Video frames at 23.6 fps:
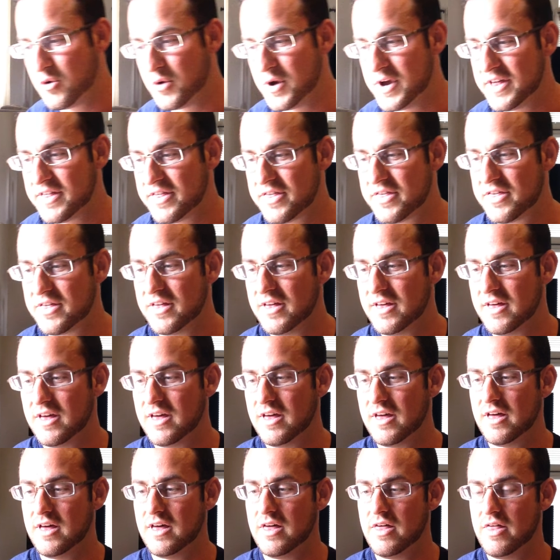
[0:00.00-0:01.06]
with
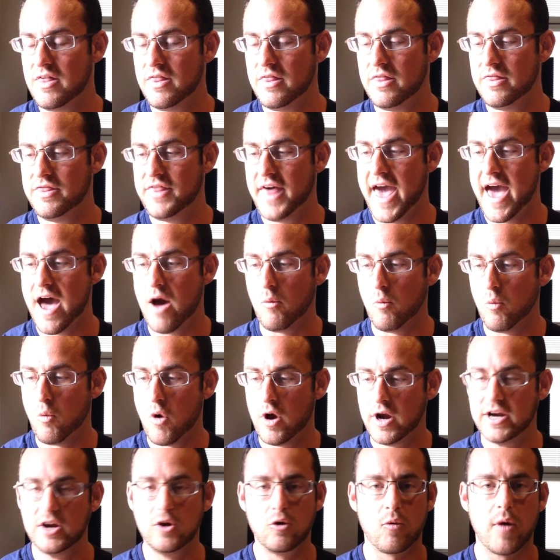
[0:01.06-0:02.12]
that
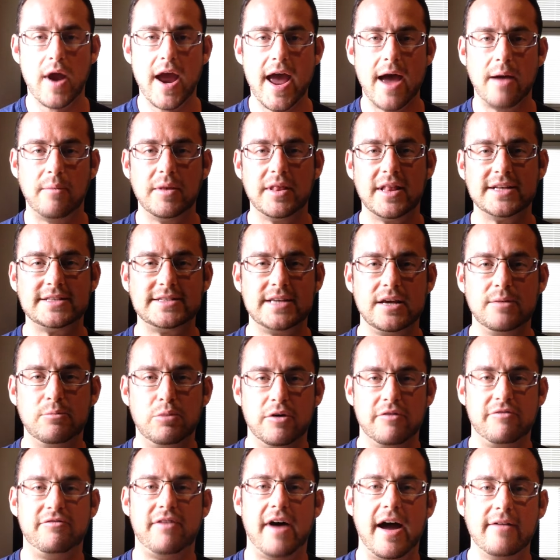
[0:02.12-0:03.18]
1 gram, and let's say you
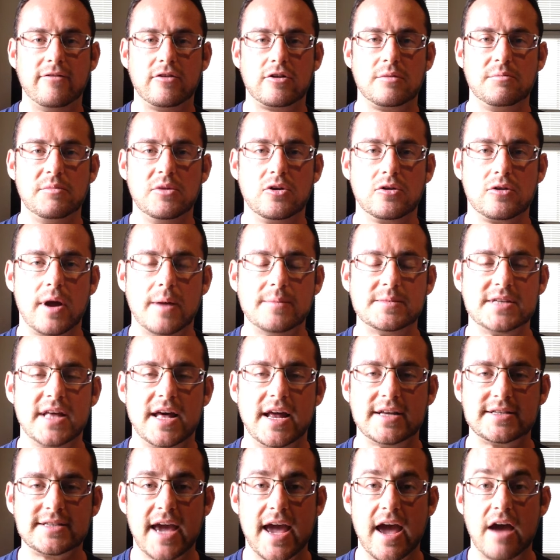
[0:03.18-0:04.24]
put 500 milligrams of
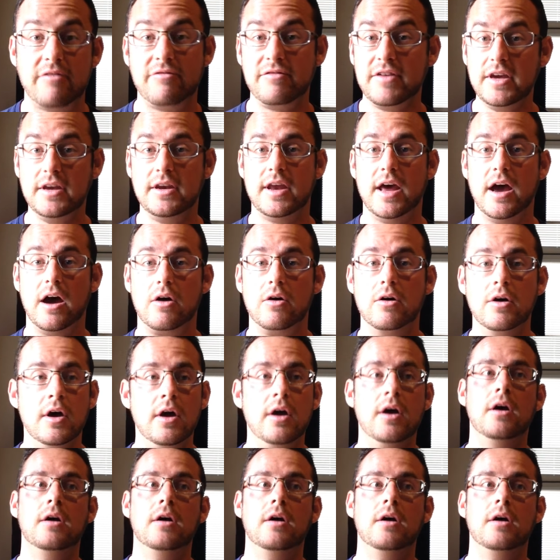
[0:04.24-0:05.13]
that as caffeine now,